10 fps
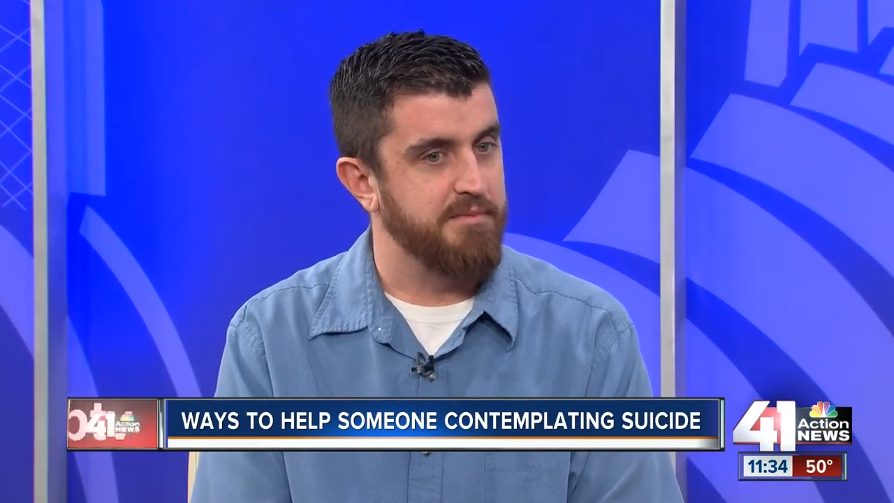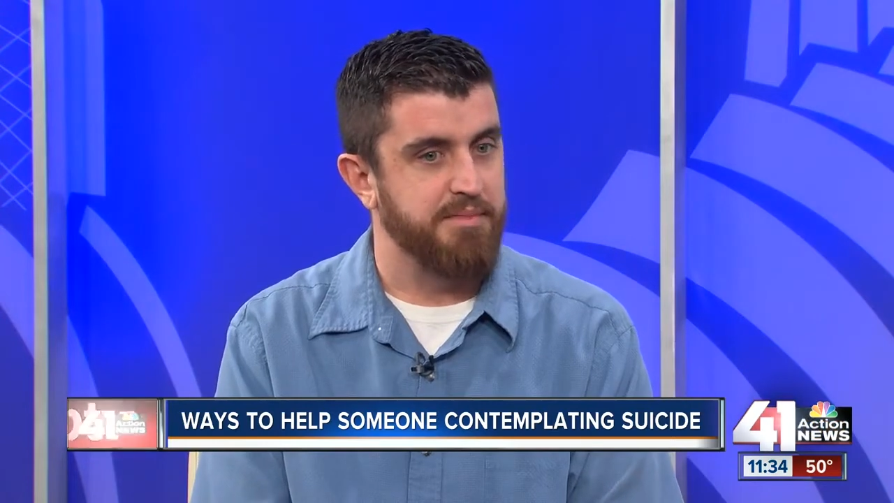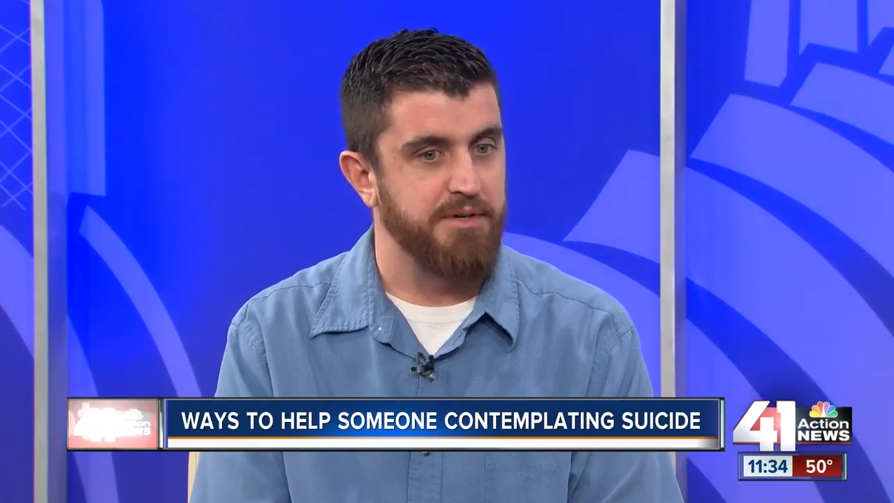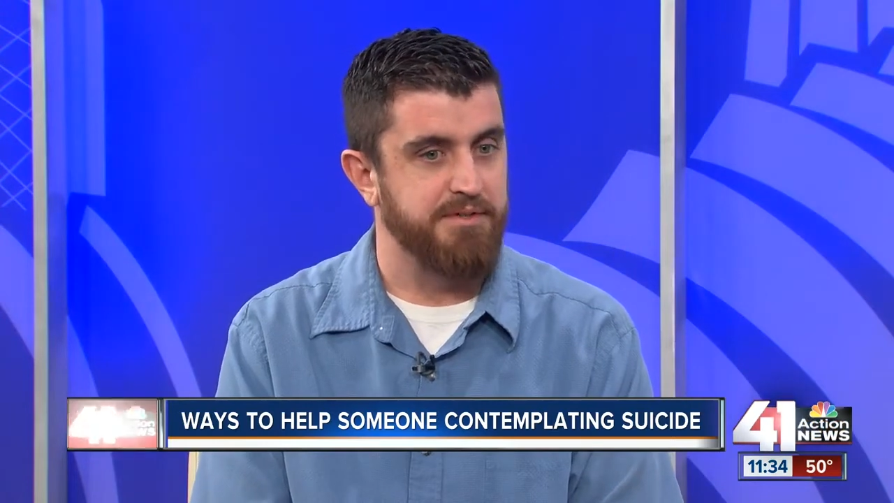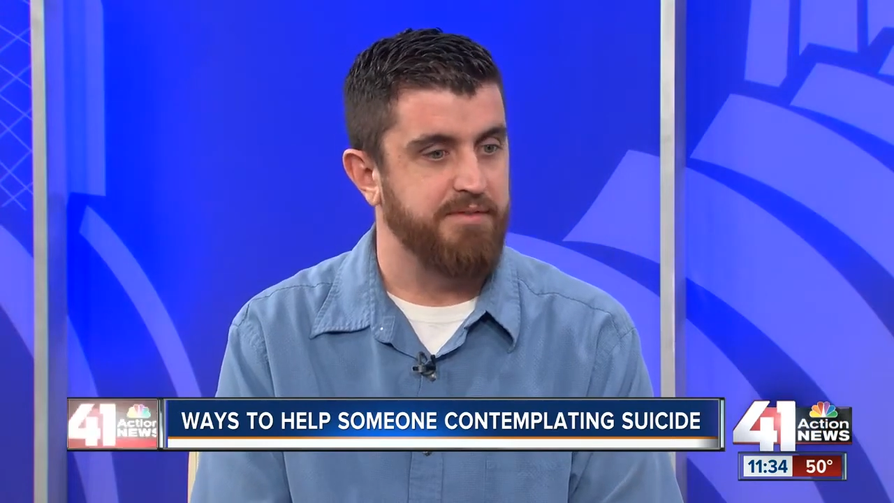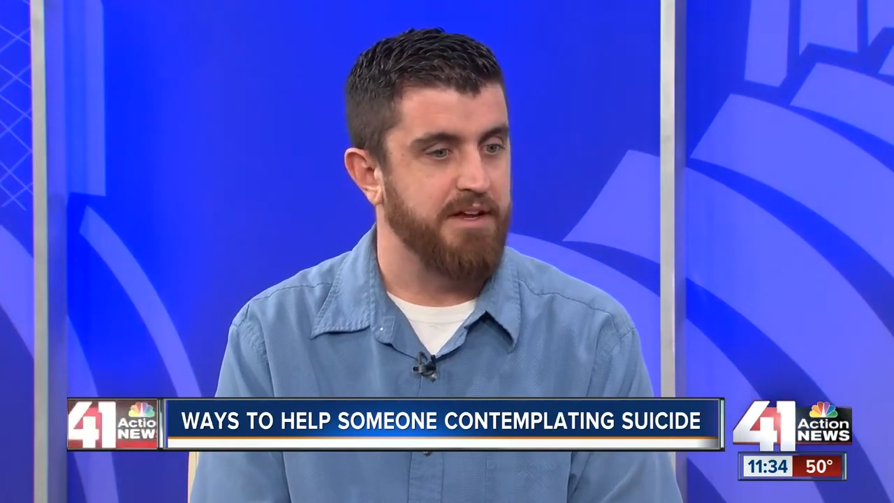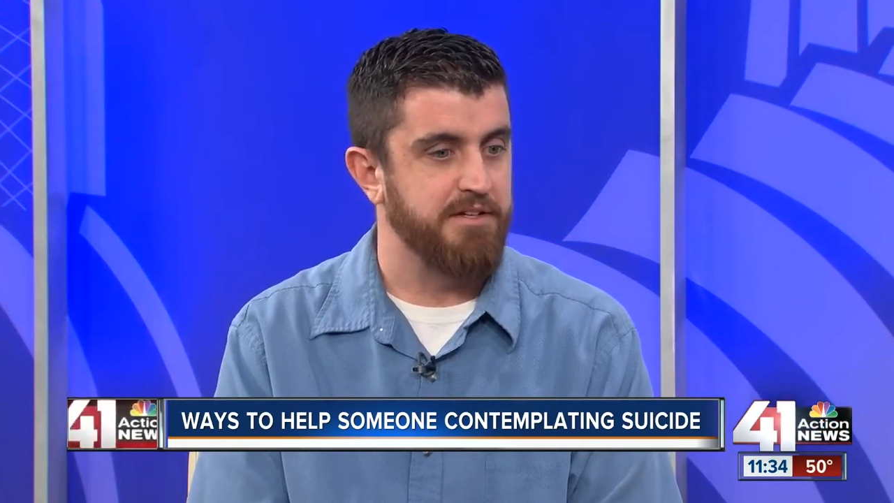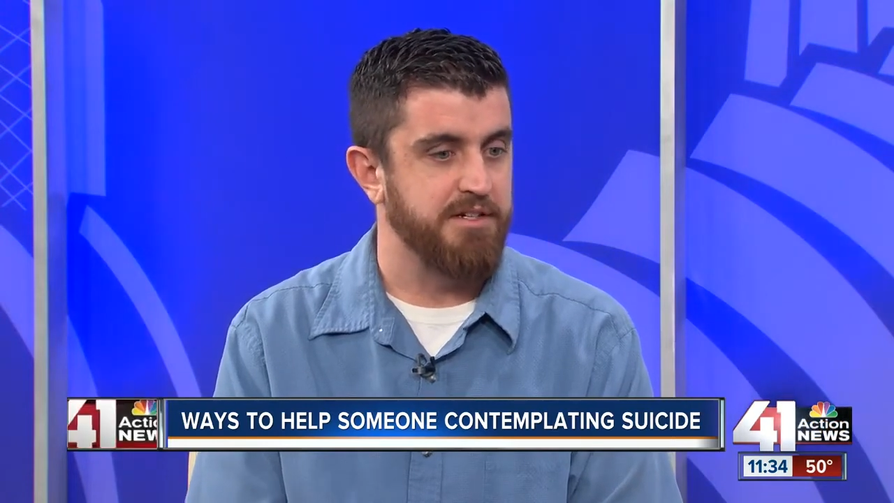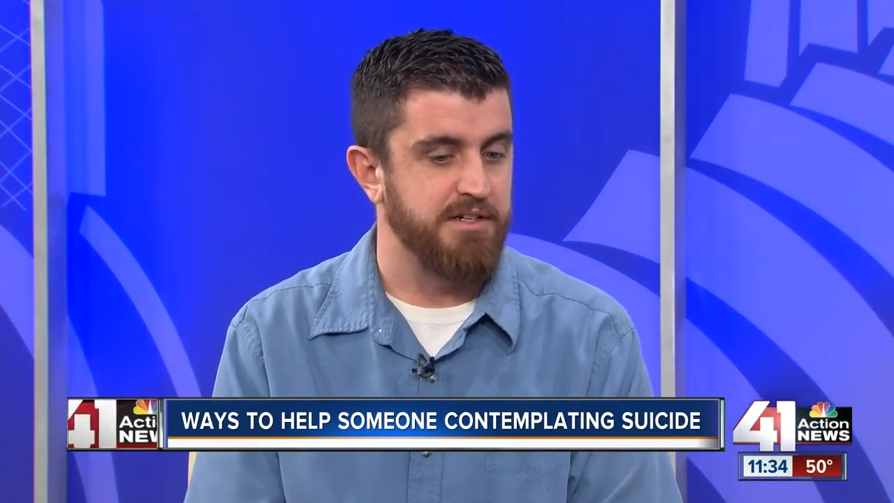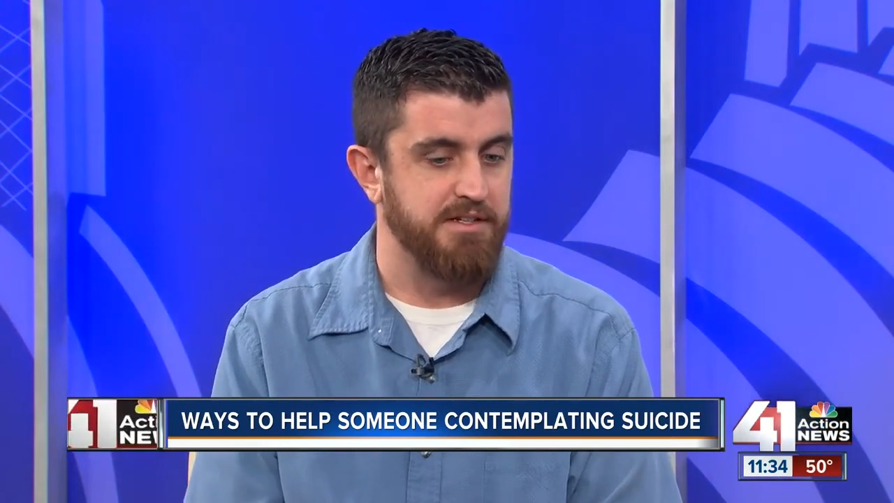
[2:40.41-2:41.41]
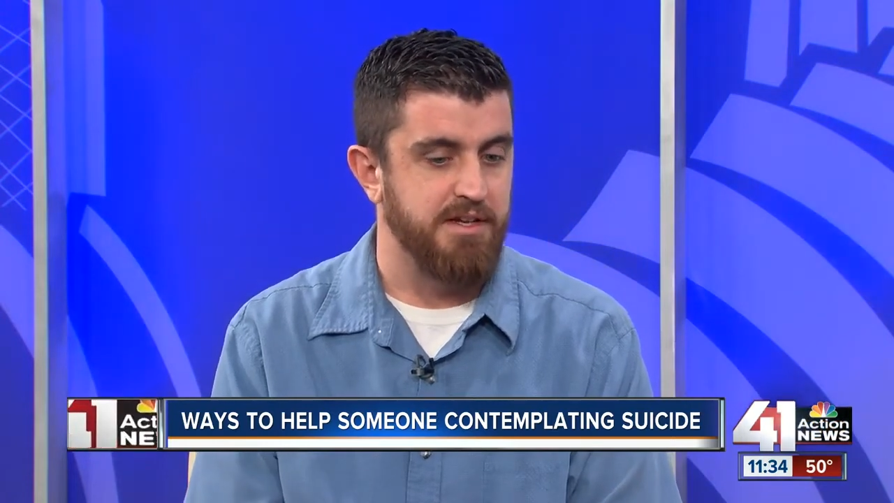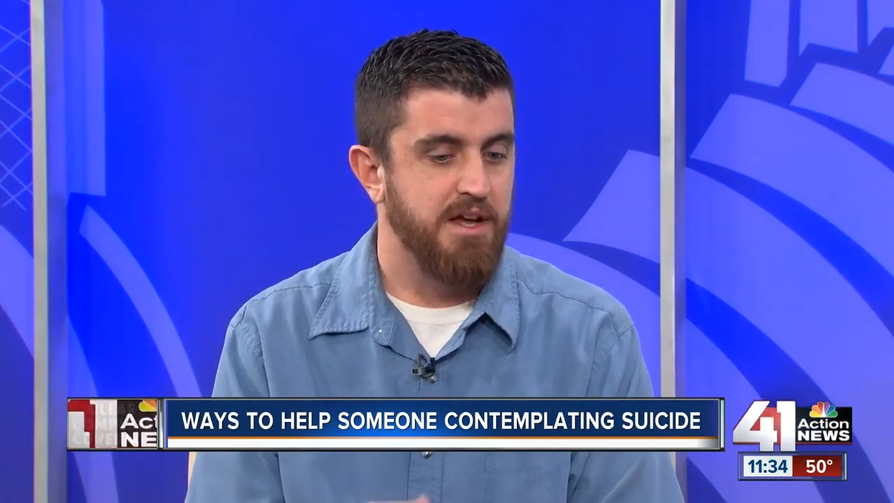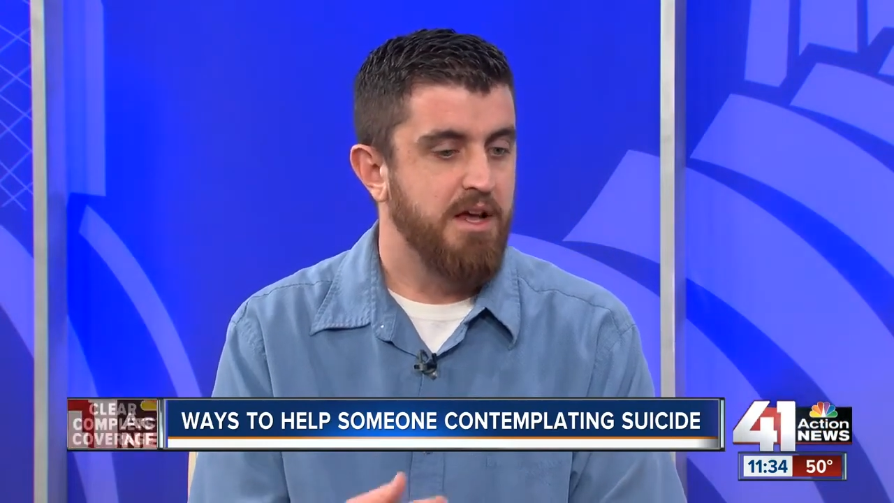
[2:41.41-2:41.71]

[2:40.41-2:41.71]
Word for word: And postvention is